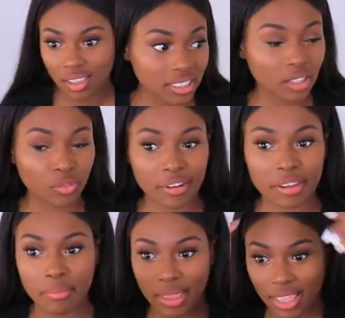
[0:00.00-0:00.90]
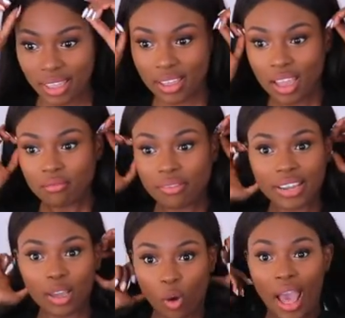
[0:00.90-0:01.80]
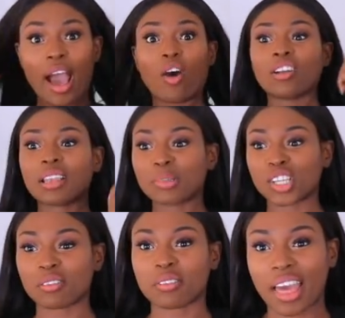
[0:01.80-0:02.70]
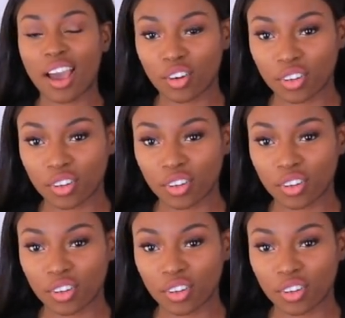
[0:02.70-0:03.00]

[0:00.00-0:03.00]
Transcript: this is very me with a little hat on. Let me show you with a hat